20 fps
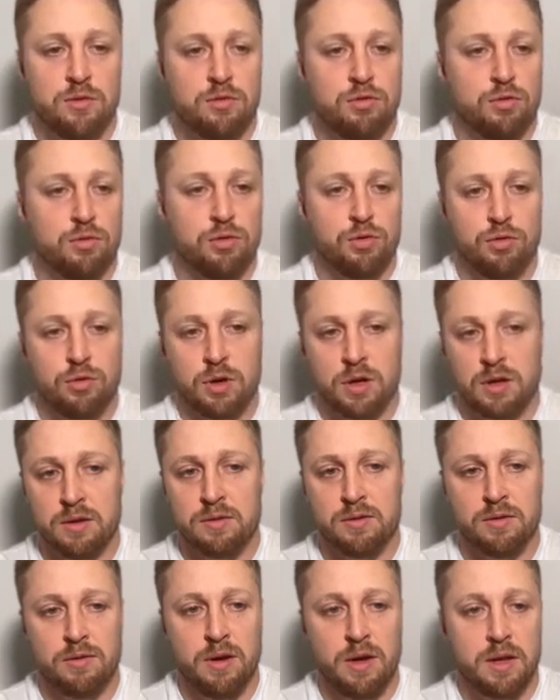So you can
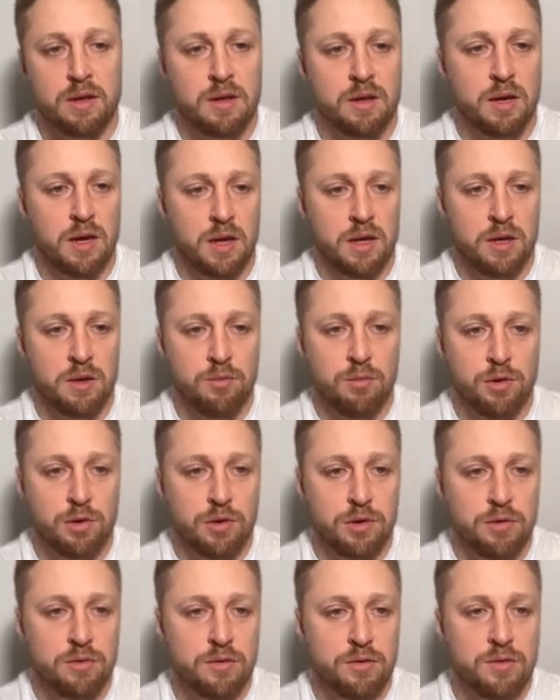select any
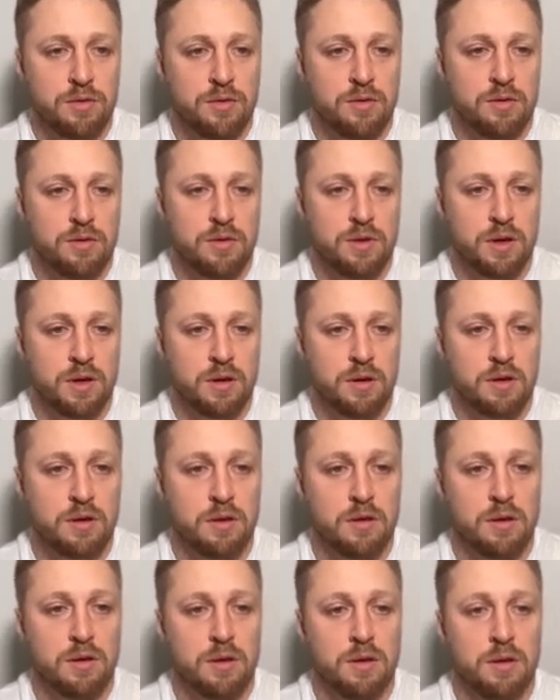models
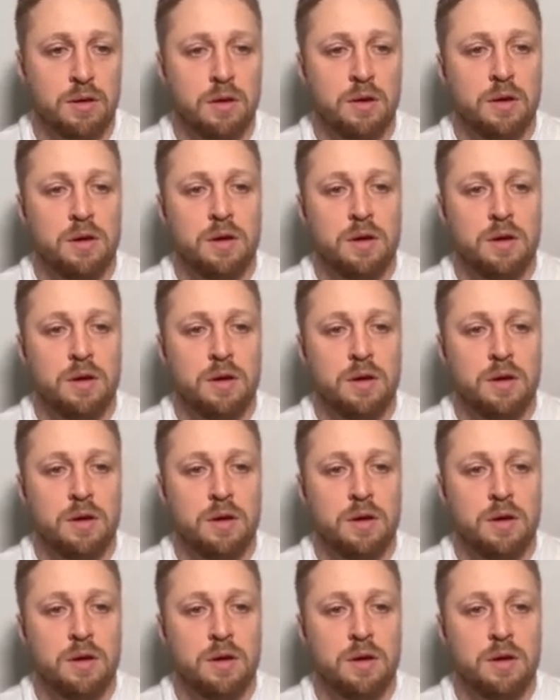that